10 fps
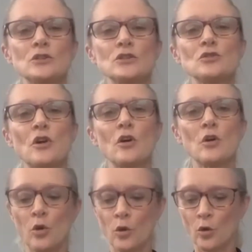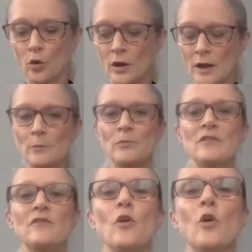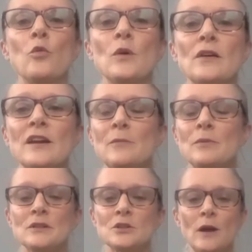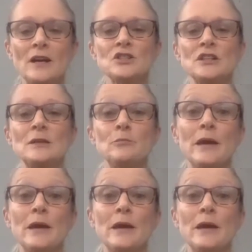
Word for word: strong core before we're able to actually